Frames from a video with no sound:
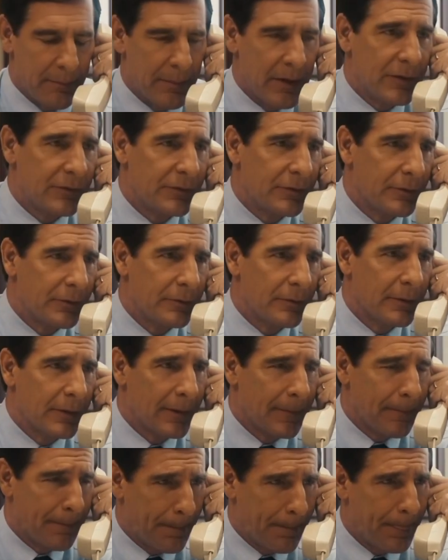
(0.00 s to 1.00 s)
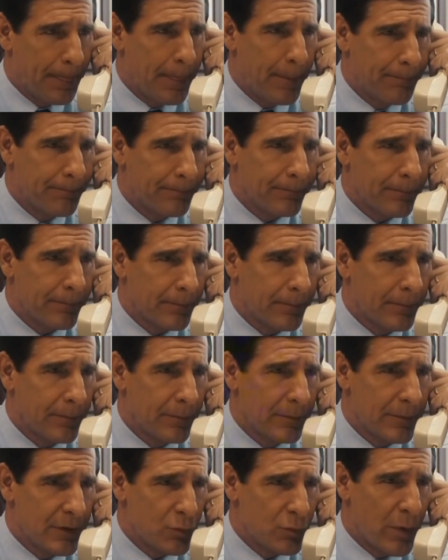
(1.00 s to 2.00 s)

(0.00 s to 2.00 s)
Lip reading: someone else, masking the true